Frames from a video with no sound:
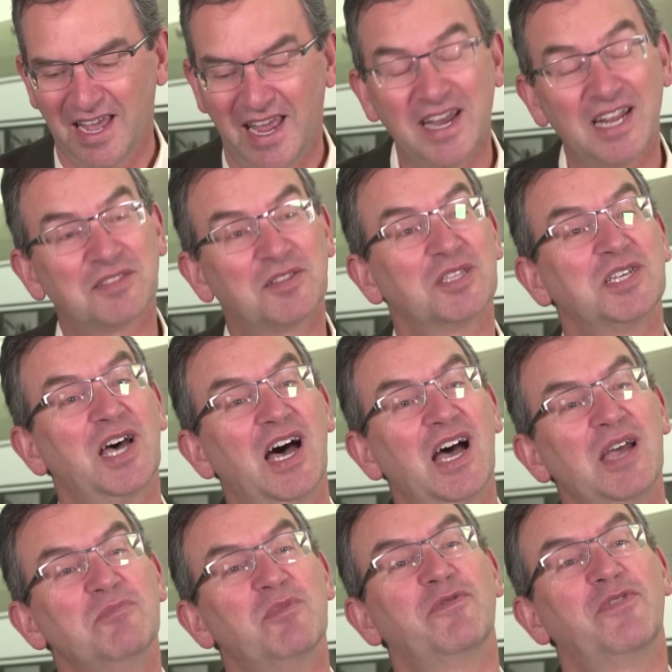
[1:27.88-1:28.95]
And at the
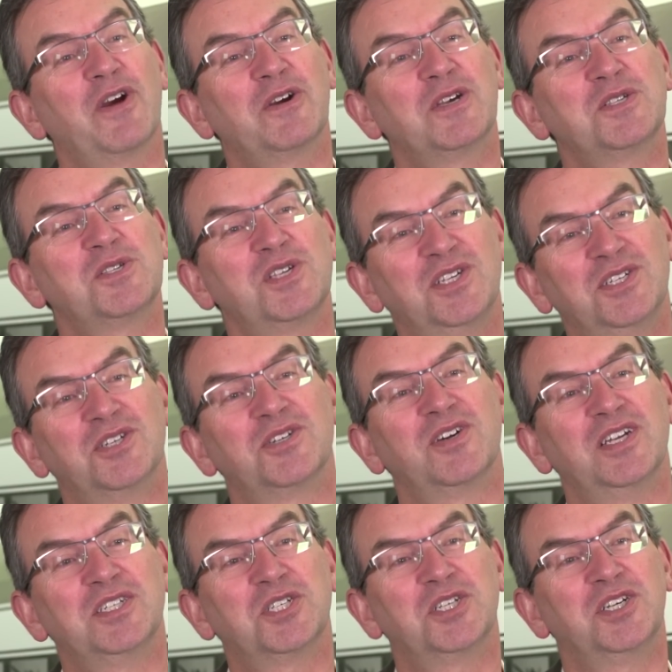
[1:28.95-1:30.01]
time, a very
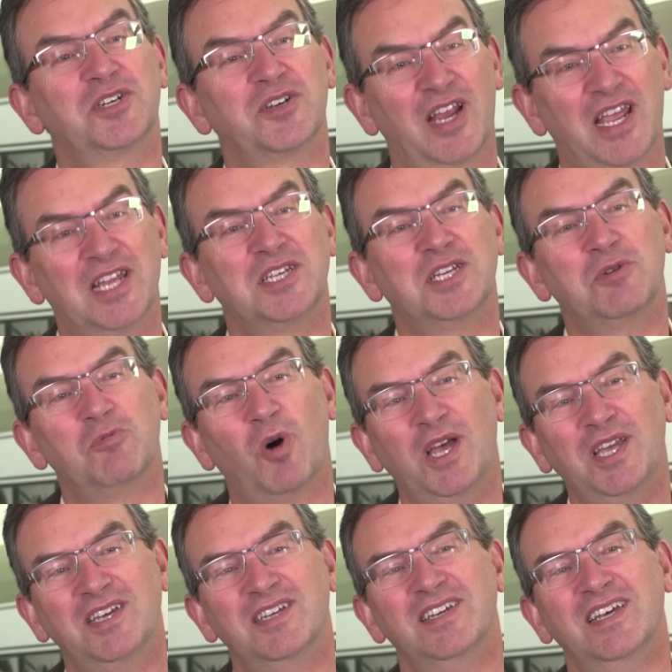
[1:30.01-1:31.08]
senior engineer, Andy
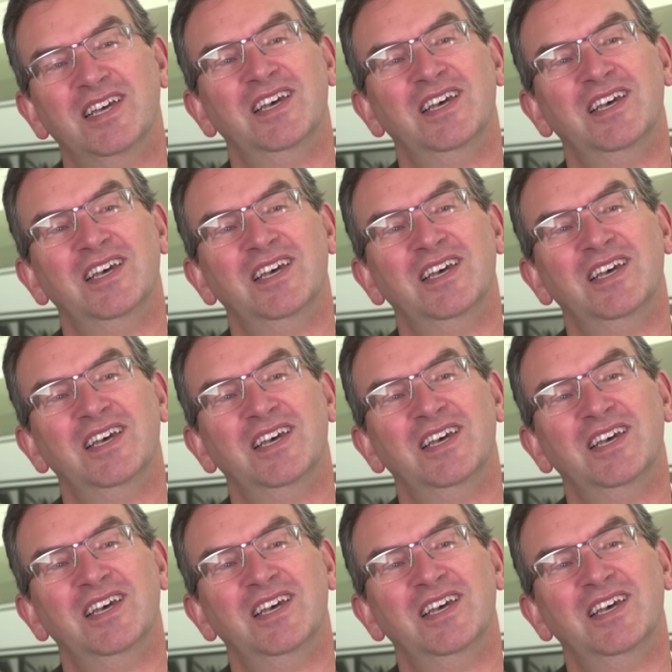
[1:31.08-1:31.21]
White,